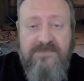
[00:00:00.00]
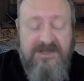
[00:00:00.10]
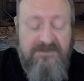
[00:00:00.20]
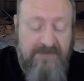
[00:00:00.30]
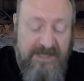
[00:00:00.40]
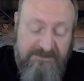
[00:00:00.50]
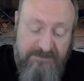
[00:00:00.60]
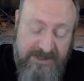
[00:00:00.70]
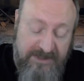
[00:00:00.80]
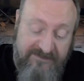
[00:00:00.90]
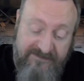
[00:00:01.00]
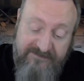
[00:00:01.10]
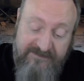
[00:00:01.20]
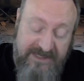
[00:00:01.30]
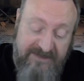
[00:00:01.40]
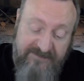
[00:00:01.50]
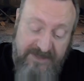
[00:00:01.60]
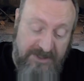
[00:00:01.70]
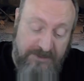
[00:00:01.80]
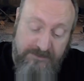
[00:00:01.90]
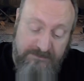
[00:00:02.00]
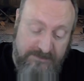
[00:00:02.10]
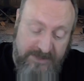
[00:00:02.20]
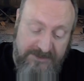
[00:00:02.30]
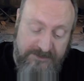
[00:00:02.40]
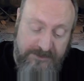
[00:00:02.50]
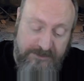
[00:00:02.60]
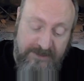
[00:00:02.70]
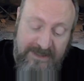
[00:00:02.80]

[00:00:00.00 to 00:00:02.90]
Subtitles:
there might be an FAQ, I don't know.